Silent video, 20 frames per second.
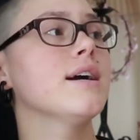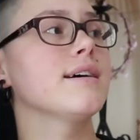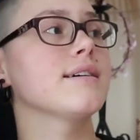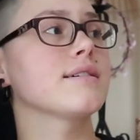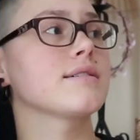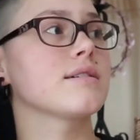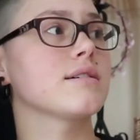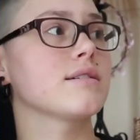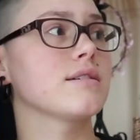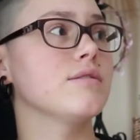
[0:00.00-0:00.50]
I
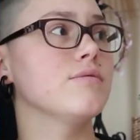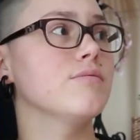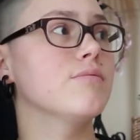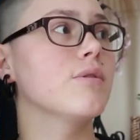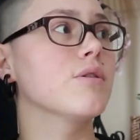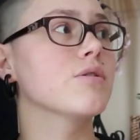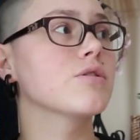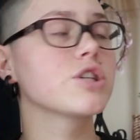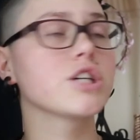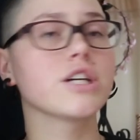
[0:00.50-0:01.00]
started
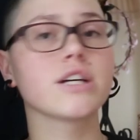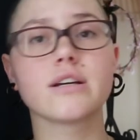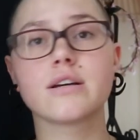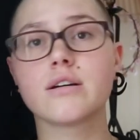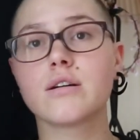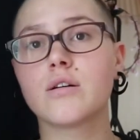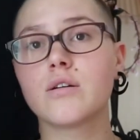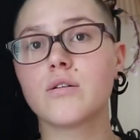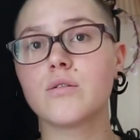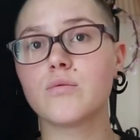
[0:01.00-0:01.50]
watching
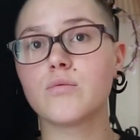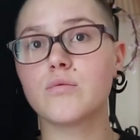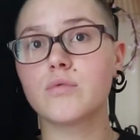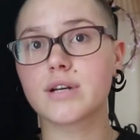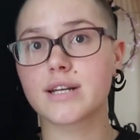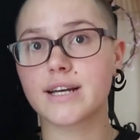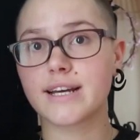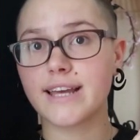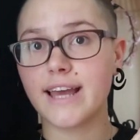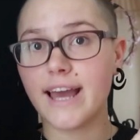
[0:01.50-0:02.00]

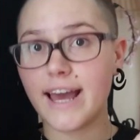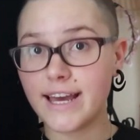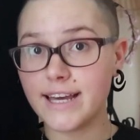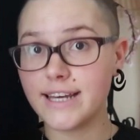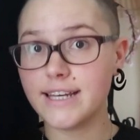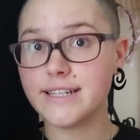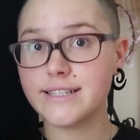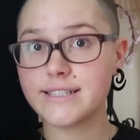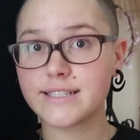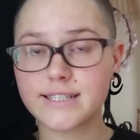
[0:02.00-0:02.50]
what I
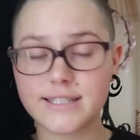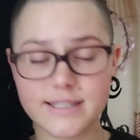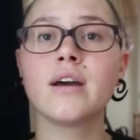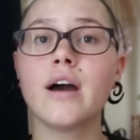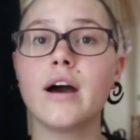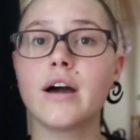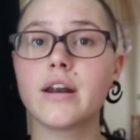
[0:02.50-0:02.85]
ate,